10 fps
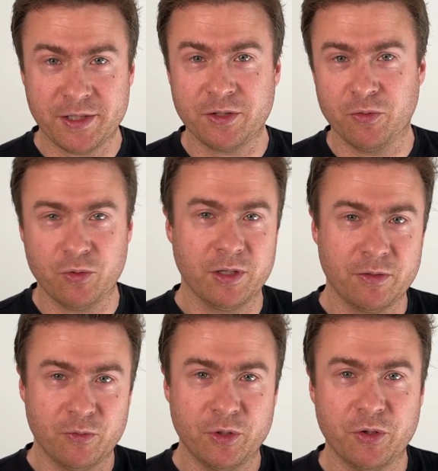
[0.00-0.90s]
So
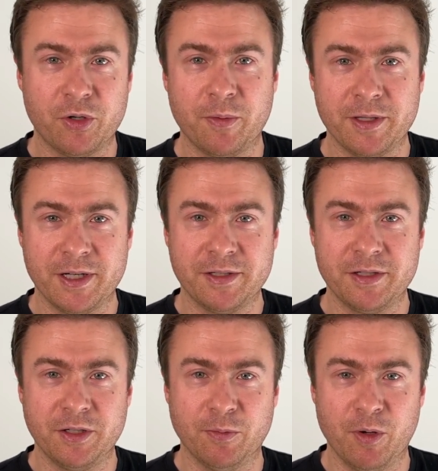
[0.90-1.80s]
we'll talk about
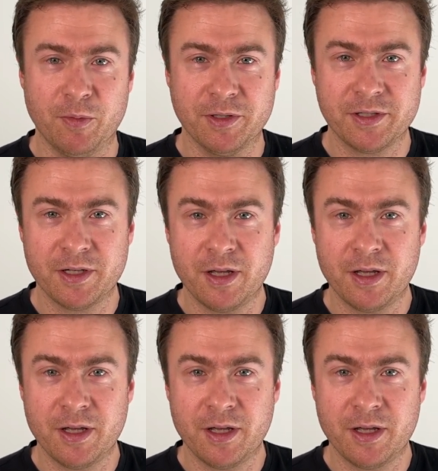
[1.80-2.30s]
that in a moment.